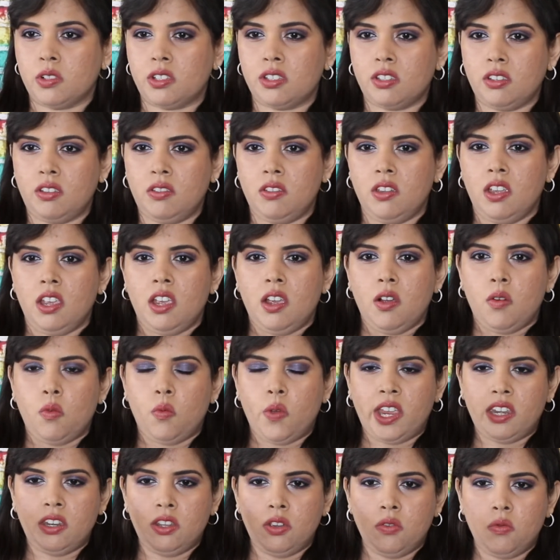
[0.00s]
So
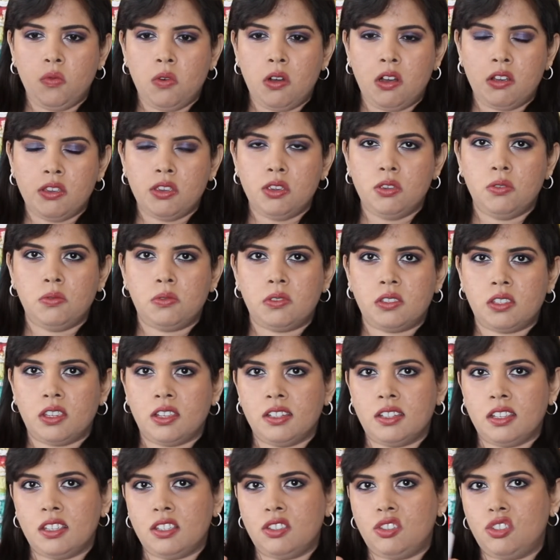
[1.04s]
when you are using
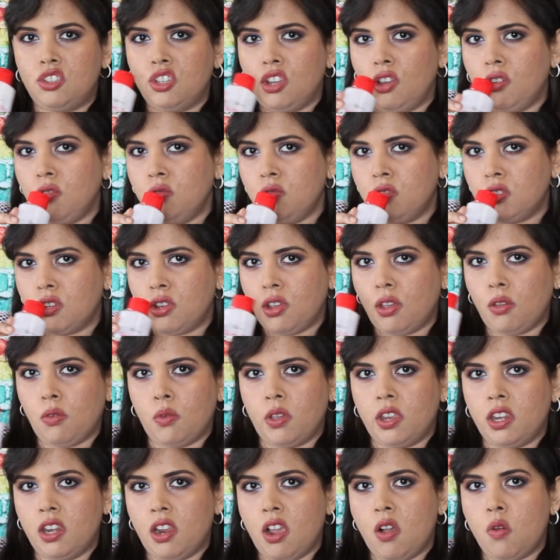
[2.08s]
this, don't go
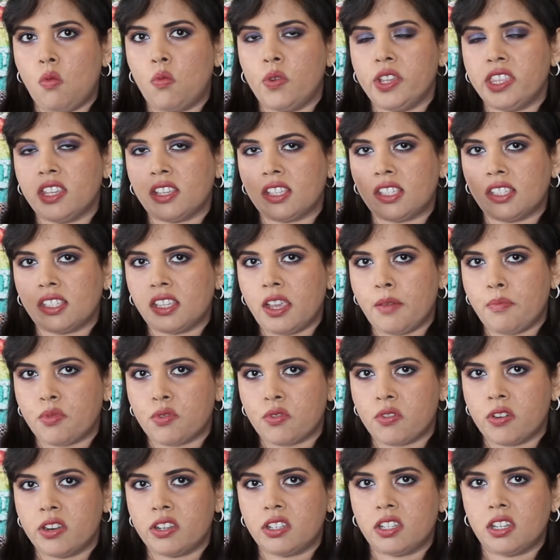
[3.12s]
in with a
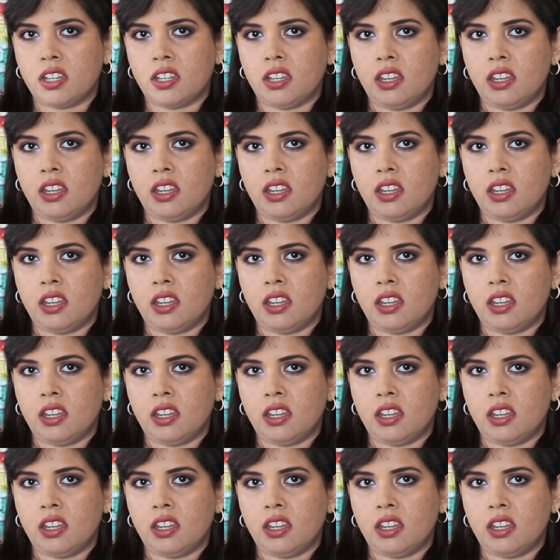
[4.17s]
separate